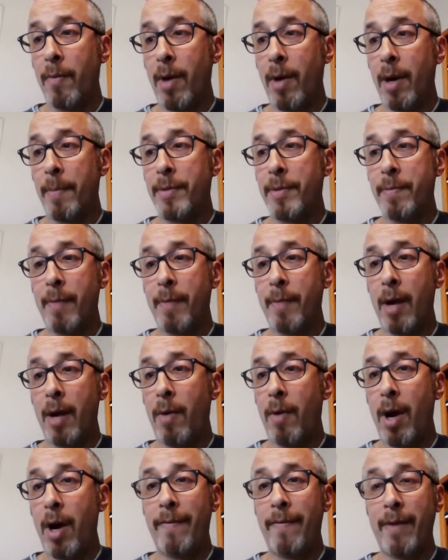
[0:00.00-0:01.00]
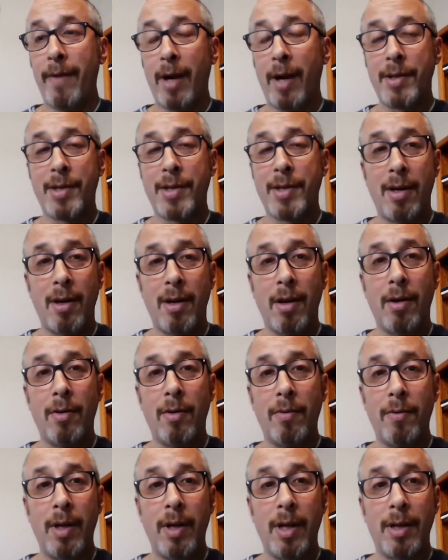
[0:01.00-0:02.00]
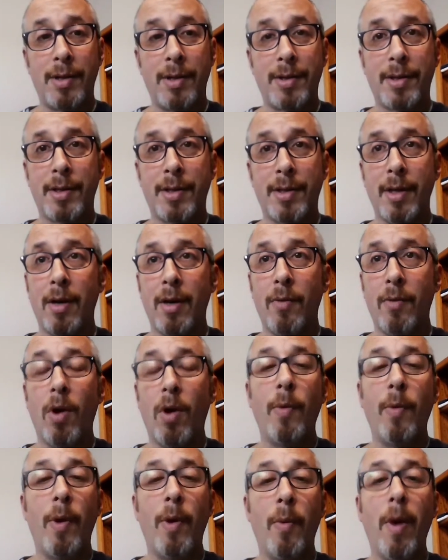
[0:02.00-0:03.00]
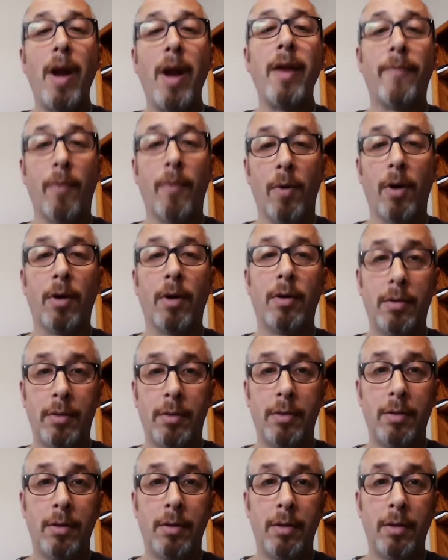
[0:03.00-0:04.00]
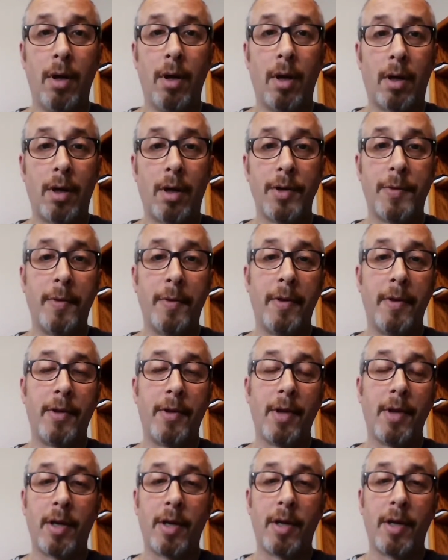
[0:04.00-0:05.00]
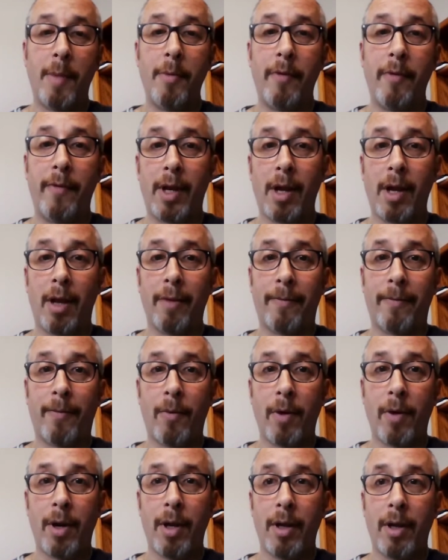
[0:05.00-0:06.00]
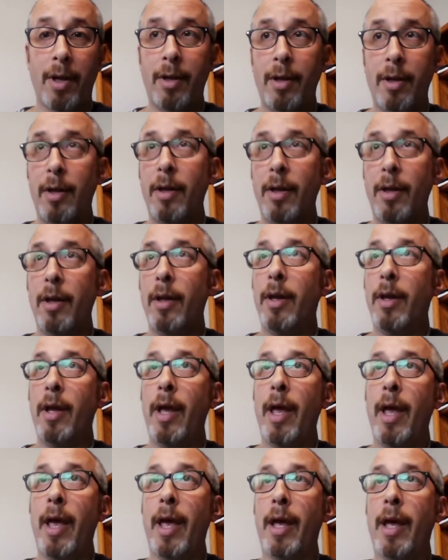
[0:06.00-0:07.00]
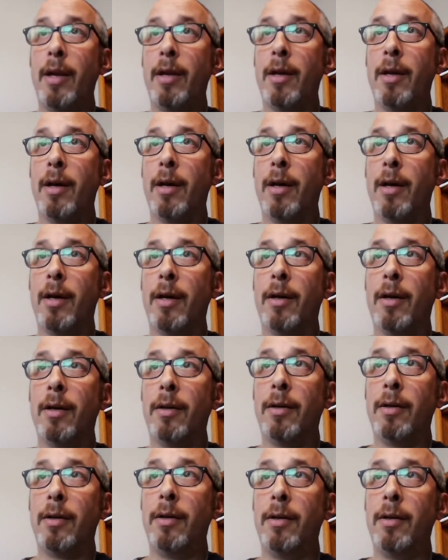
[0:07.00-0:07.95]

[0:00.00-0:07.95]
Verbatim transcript: I went up to my wife and I said, you know, it's uh, what are we waiting for? Because uh, we had talked about moving to California, and uh,